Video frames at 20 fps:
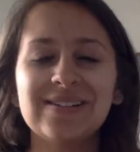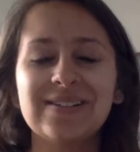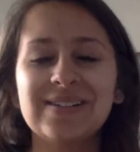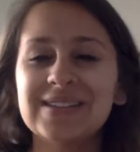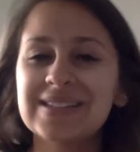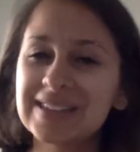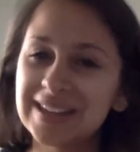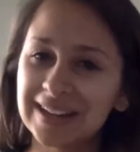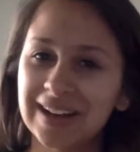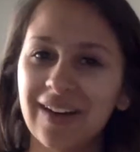
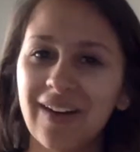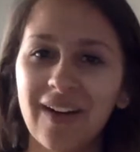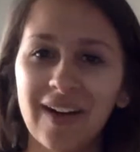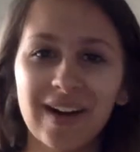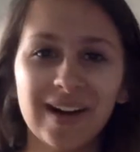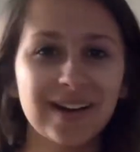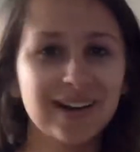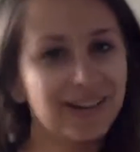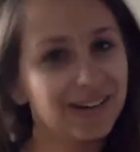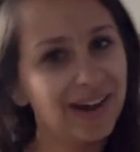It's getting
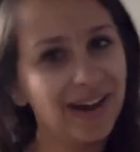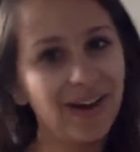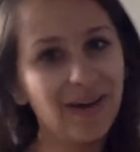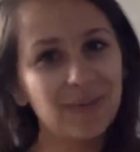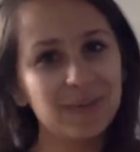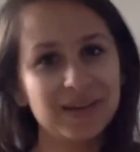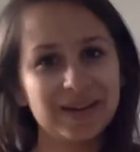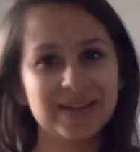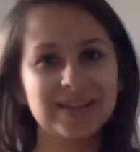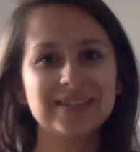hard now
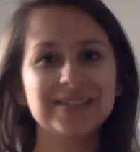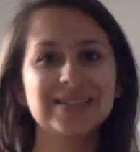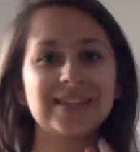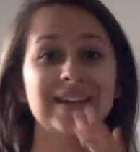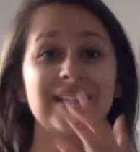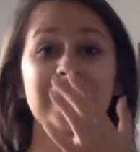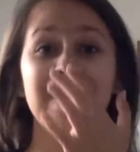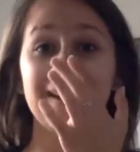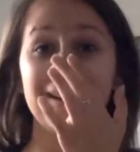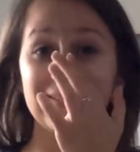because
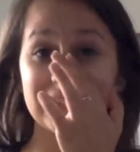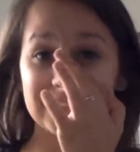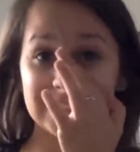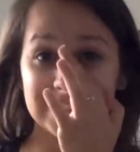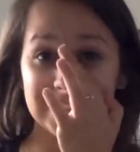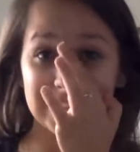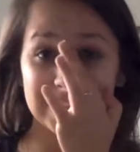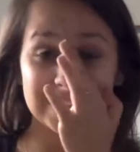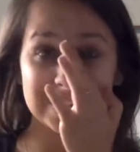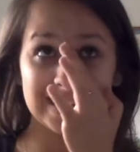I have to
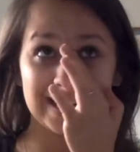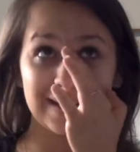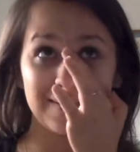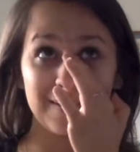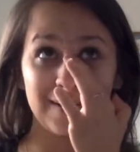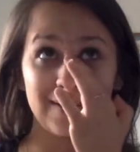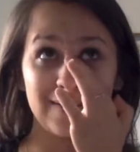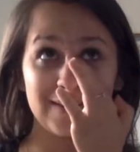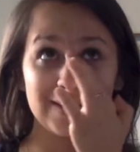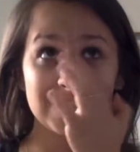think
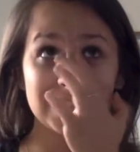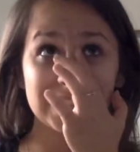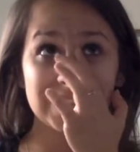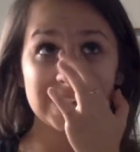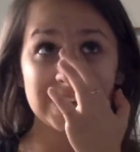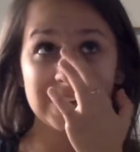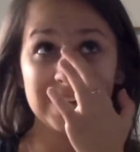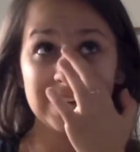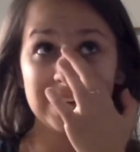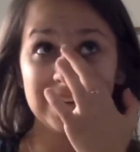about which
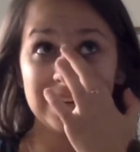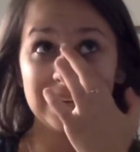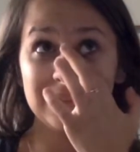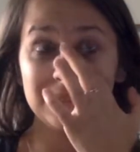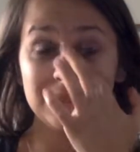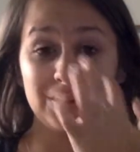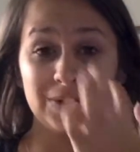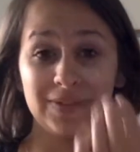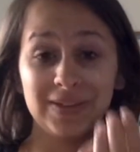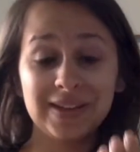
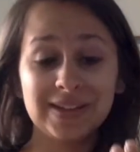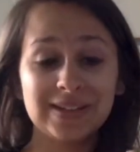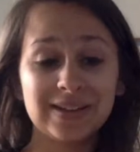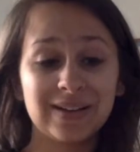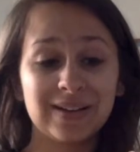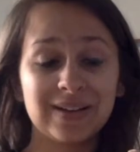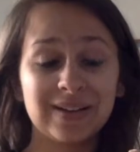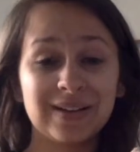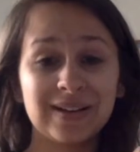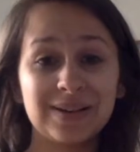movies
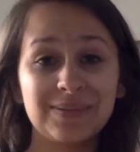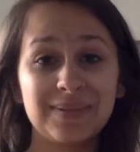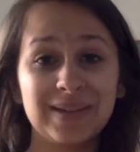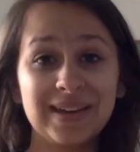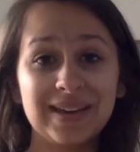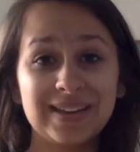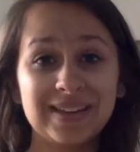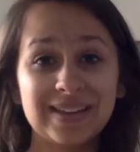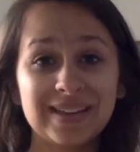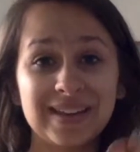aren't gonna
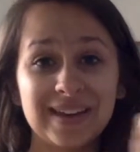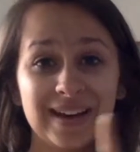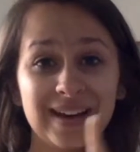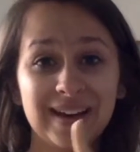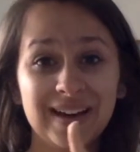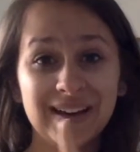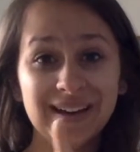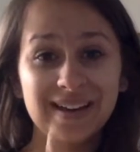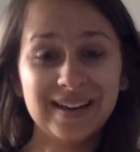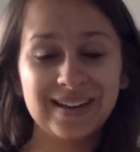make the
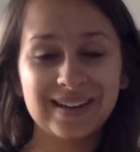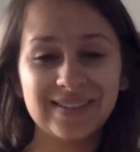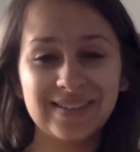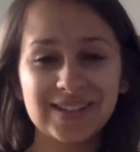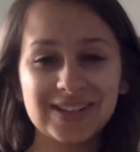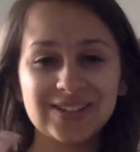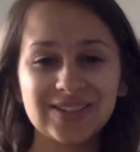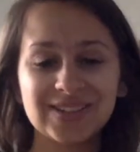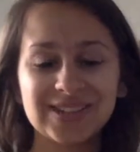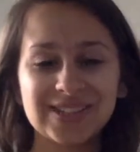cut and
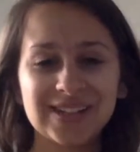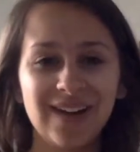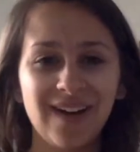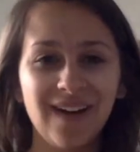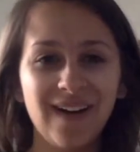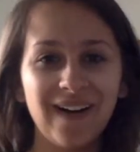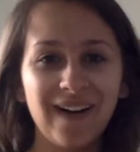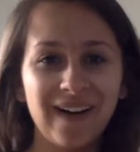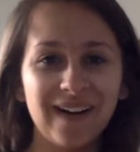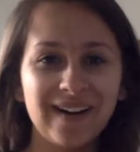which ones
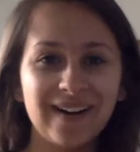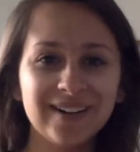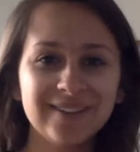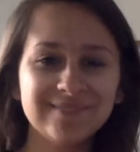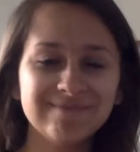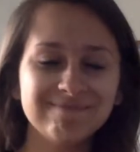are.